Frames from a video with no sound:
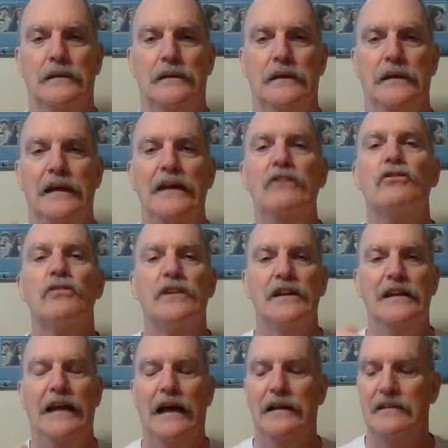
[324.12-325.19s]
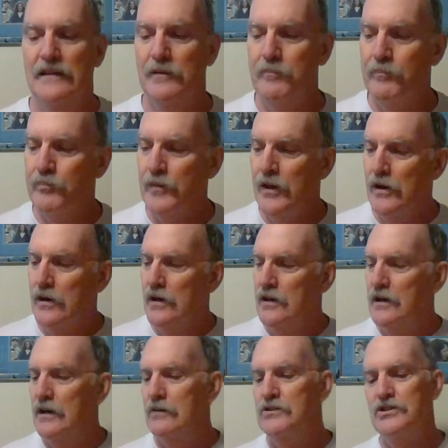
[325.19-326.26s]
Interconnected.
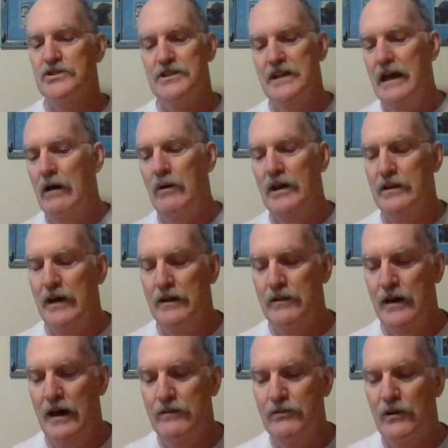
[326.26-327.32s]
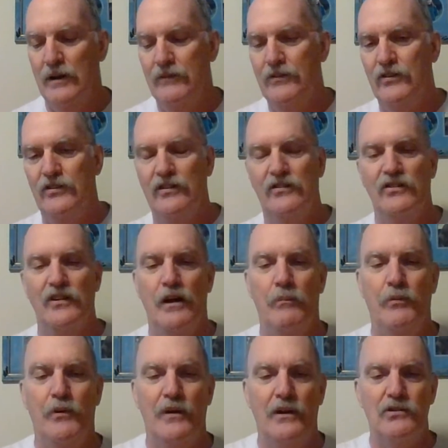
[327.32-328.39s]
Just now I thought of this
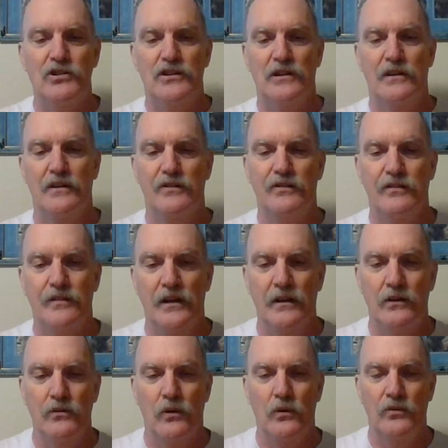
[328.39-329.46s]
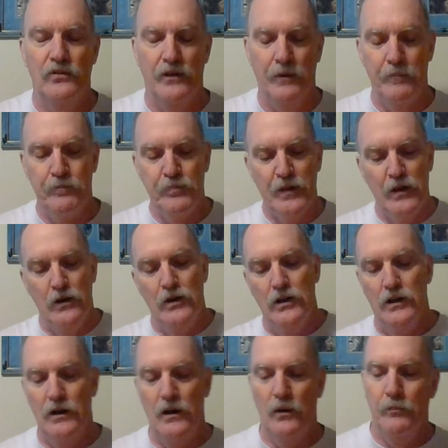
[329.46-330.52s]
example, and I'll share this in closing.
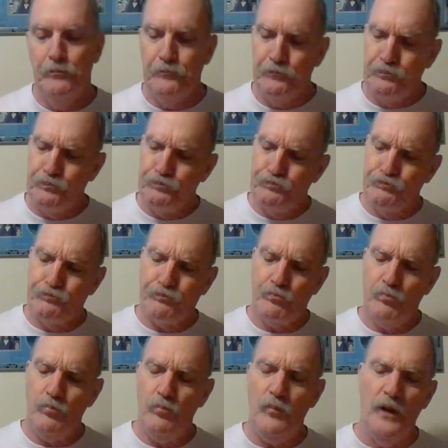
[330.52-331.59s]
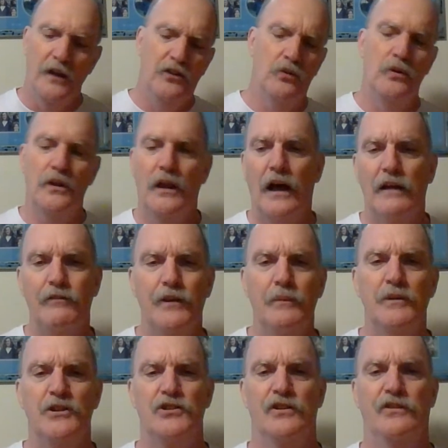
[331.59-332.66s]
You know, I do a lot of
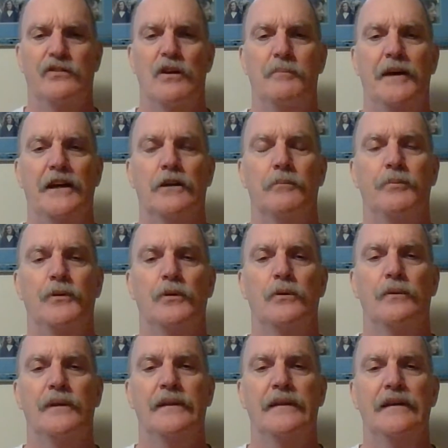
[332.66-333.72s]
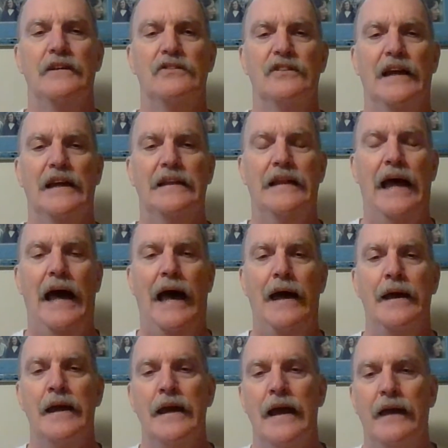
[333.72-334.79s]
images on my computer and things like that.
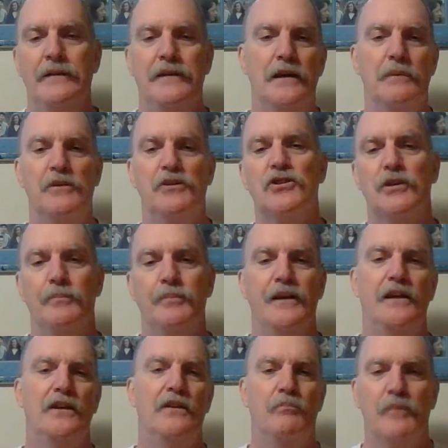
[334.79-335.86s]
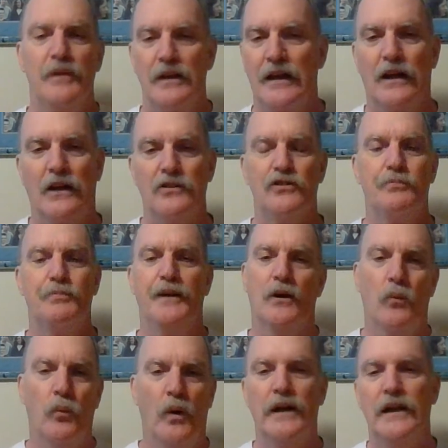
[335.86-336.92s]
And the image could be, and I'll just pick
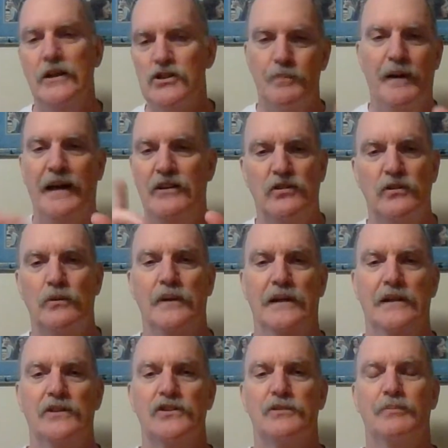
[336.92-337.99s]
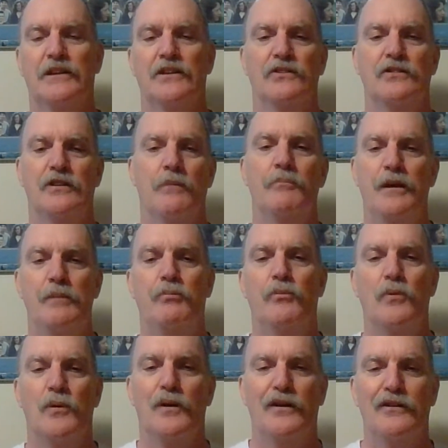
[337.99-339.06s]
1 inch by 2 inch because some people
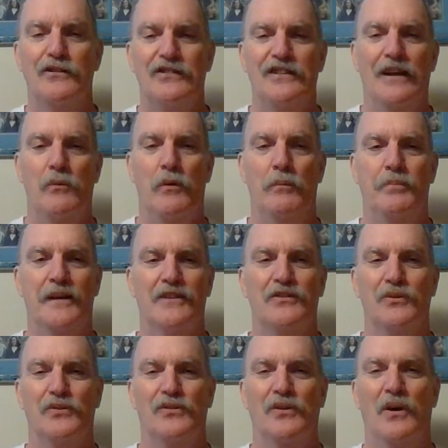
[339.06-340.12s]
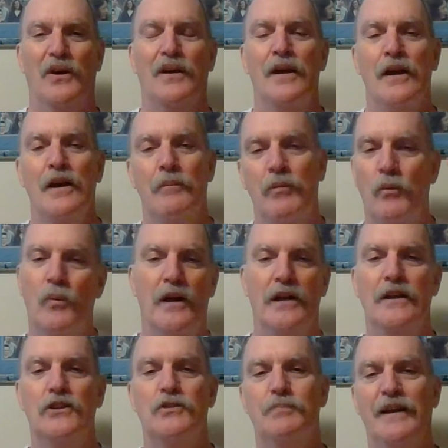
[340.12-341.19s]
won't understand what pixels are, but 1
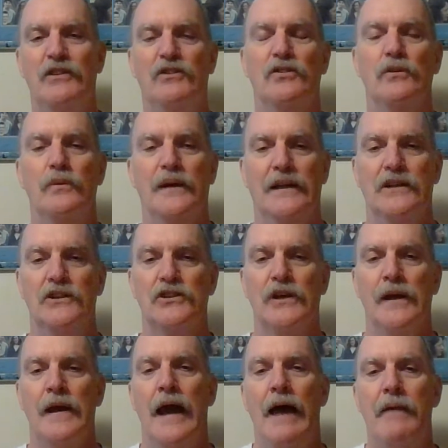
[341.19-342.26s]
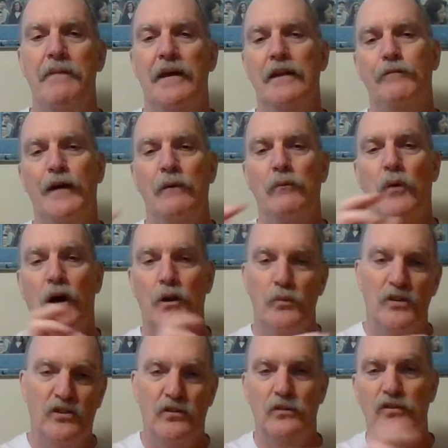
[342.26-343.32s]
inch by 2 inch. And then if I want to
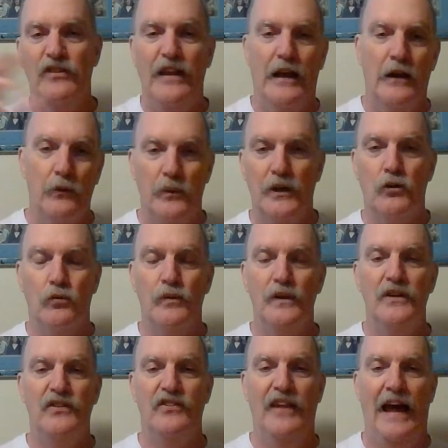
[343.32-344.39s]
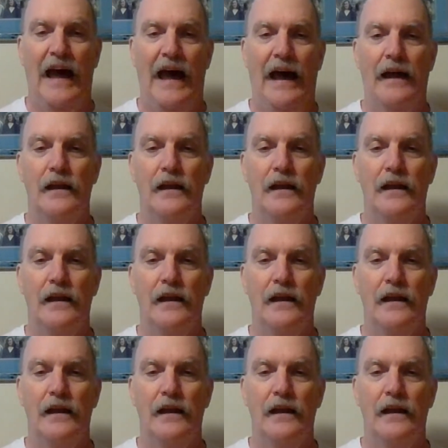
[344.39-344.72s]
reduce that or increase that,